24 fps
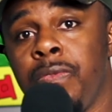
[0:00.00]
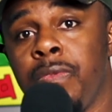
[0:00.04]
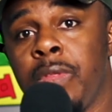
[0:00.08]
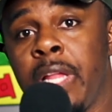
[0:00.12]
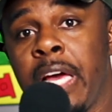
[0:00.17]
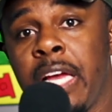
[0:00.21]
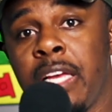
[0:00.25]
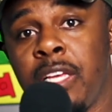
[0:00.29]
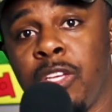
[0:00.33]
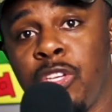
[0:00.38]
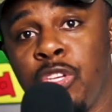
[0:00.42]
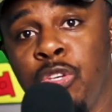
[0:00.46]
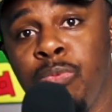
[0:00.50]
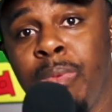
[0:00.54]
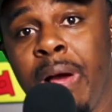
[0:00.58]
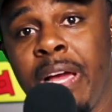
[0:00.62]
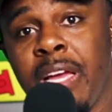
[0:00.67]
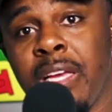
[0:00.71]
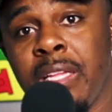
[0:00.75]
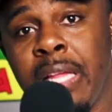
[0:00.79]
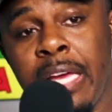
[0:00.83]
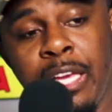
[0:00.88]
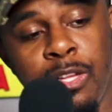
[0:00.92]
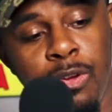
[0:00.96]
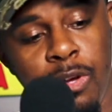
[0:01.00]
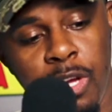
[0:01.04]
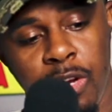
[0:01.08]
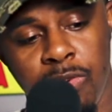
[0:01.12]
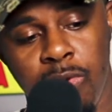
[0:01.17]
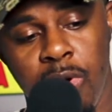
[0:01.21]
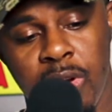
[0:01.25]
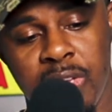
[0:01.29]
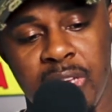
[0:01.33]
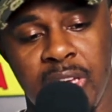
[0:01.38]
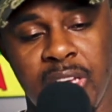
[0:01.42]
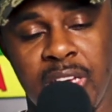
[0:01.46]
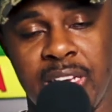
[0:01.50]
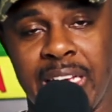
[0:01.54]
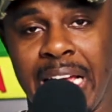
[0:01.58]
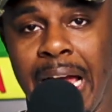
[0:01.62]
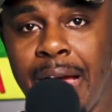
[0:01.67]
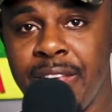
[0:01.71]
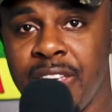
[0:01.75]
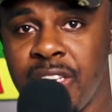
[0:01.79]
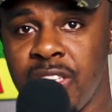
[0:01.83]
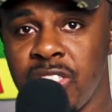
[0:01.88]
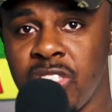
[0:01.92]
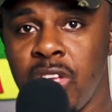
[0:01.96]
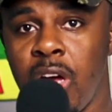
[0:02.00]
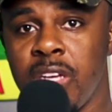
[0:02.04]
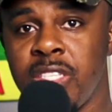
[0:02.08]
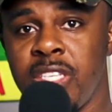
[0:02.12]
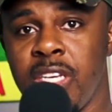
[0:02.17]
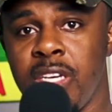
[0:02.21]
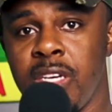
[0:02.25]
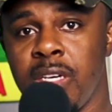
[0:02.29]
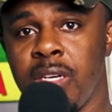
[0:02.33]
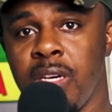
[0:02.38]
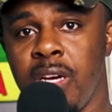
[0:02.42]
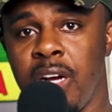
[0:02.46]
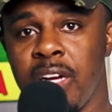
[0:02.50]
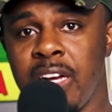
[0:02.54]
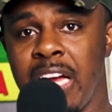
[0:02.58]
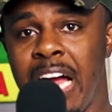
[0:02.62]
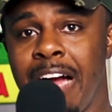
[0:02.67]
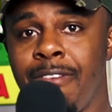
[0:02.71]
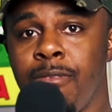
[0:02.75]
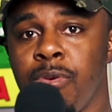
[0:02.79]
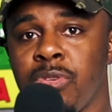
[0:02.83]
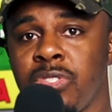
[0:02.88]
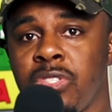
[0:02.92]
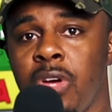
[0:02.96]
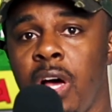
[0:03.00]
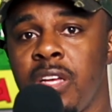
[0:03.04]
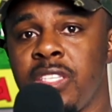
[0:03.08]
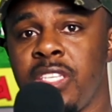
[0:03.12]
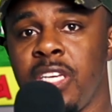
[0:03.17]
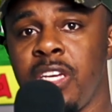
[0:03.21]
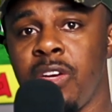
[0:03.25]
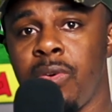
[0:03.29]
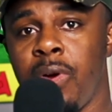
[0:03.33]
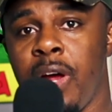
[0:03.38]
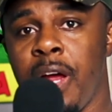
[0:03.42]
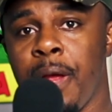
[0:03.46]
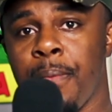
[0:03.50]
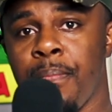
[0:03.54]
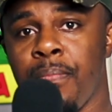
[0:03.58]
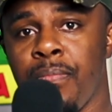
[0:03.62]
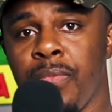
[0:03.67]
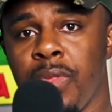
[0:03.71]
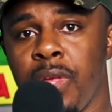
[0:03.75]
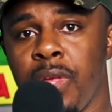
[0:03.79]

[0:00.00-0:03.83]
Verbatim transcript: Like you might like don't get wrong, a conversation starts here, a combo starts here, right?